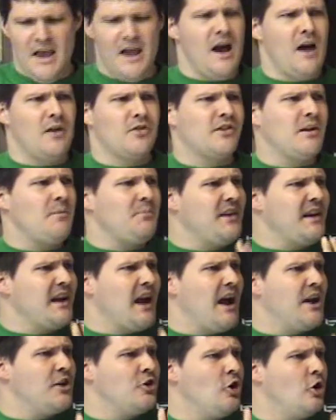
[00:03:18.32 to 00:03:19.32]
Something
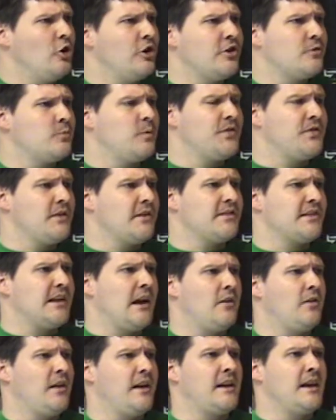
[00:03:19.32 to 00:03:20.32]
I noticed with the
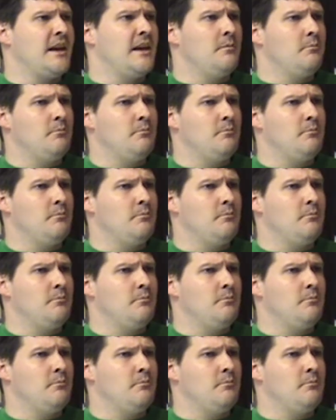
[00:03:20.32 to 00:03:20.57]
sound, like in